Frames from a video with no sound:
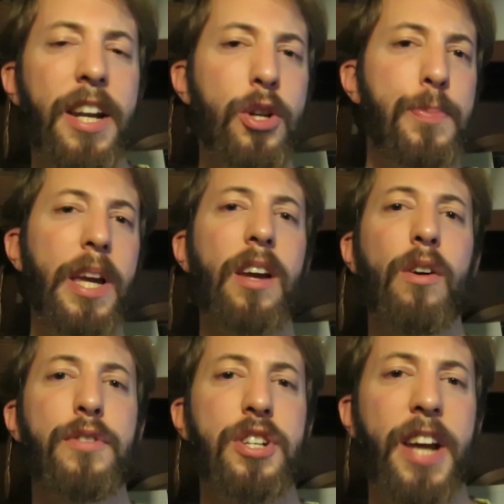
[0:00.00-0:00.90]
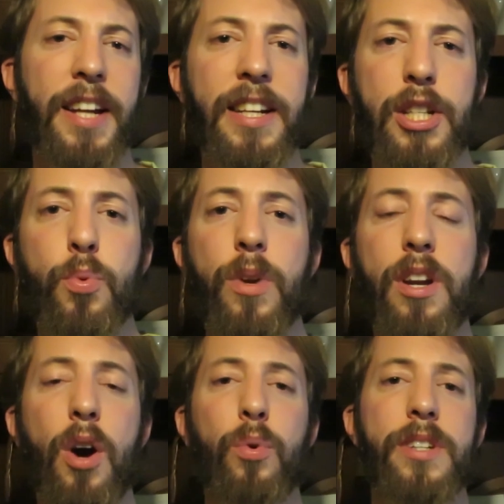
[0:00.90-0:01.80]
Now, speaking of genetics, we
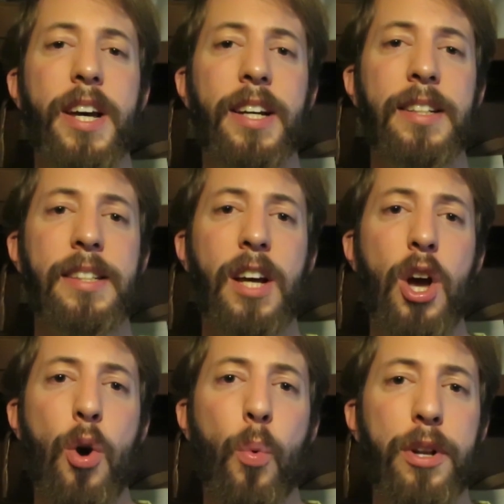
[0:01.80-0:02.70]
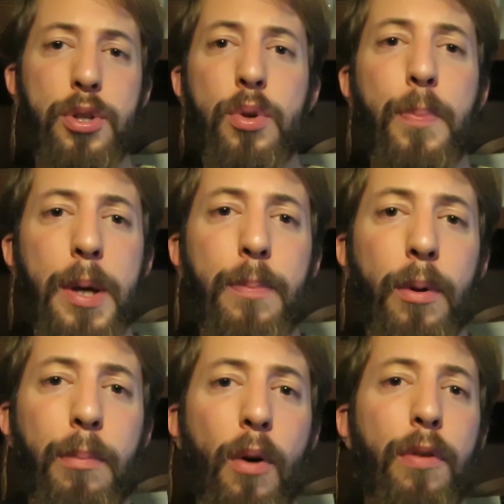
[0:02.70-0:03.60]
know that when two
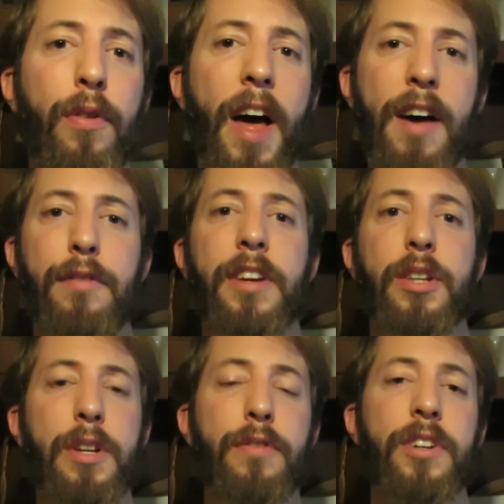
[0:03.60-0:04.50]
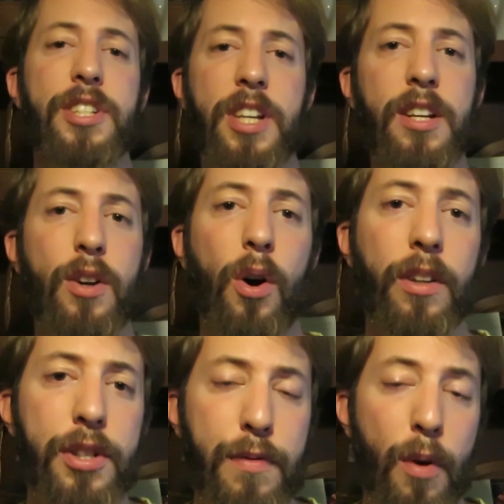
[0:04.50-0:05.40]
people both having different skin
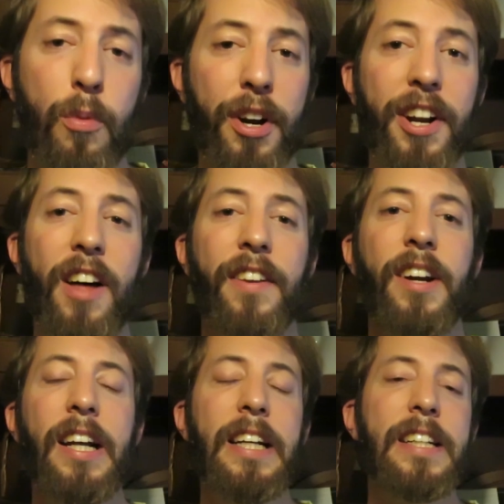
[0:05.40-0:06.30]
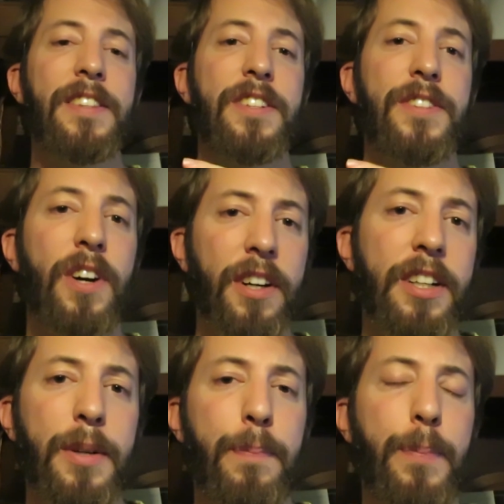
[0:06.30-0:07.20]
colors from one another, the
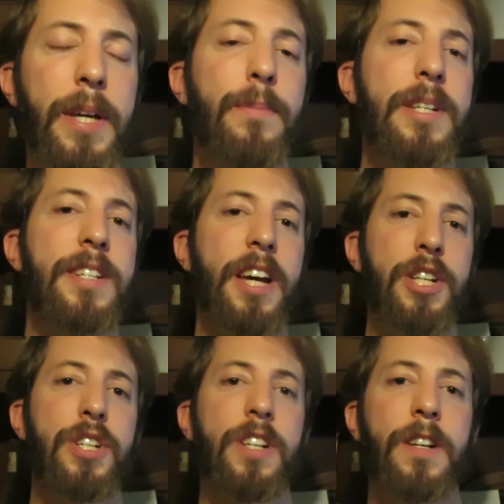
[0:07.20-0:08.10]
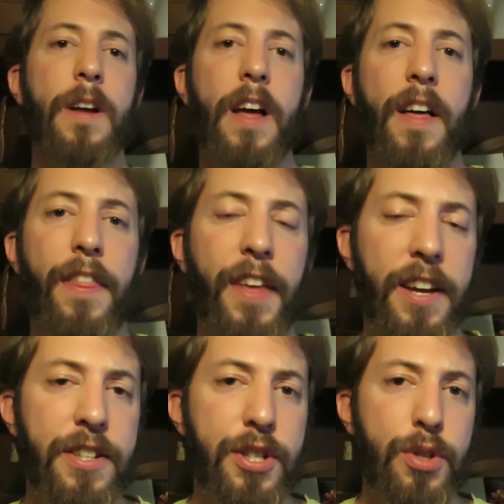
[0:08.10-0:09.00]
darker pigmentation
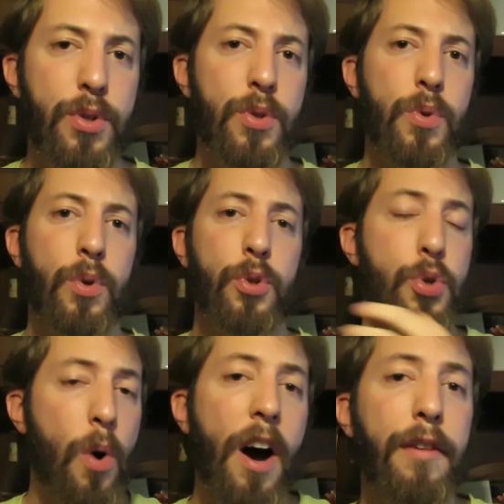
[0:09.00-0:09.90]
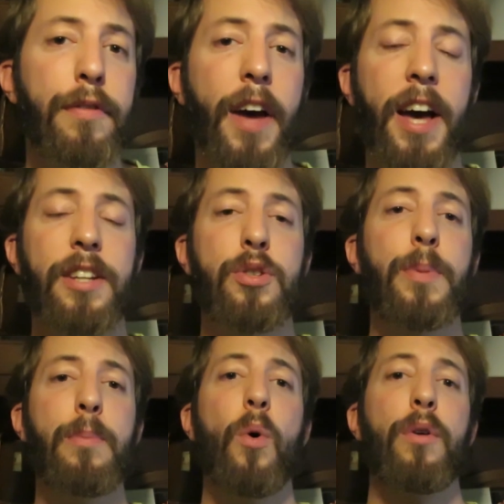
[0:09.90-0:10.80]
tends to thrive and to
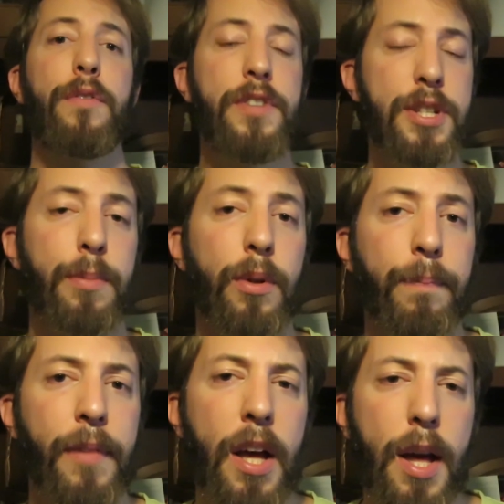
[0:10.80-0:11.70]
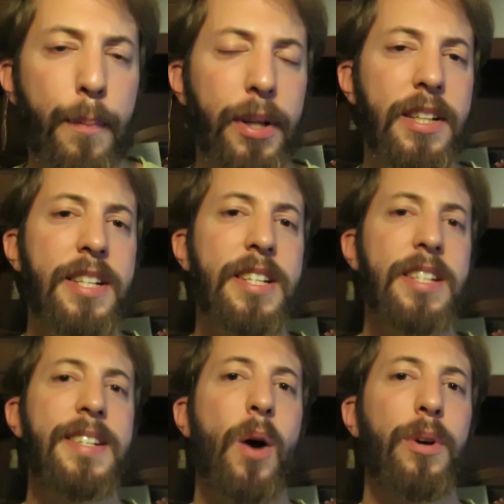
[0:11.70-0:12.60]
be more visible. But this
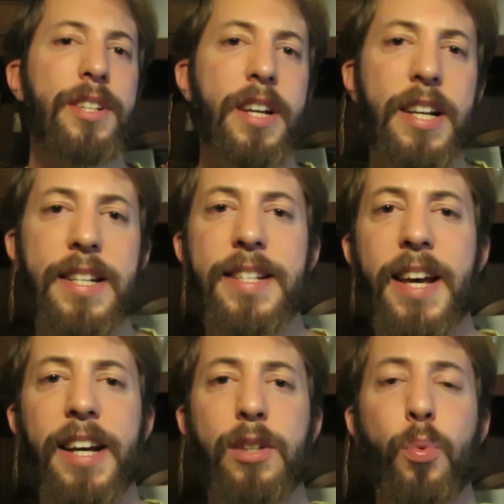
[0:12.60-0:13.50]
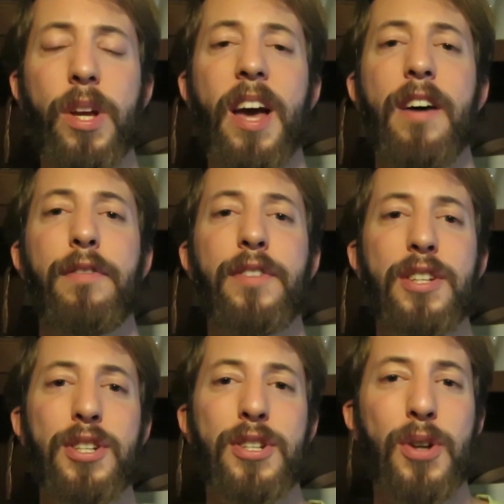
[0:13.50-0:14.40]
is nowadays that we have
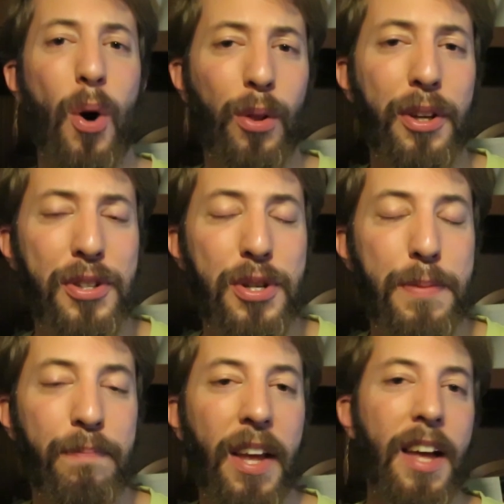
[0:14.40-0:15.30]
this knowledge.